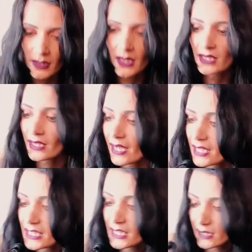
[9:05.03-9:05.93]
I don't
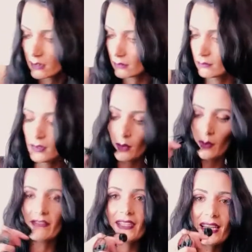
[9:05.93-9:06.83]
actually,
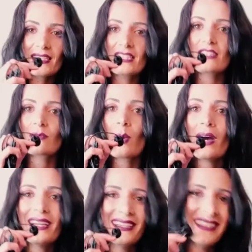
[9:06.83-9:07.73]
oh, I forget this is
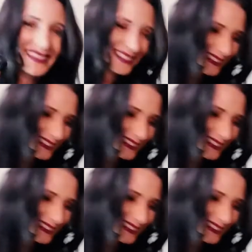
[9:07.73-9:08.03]
violet.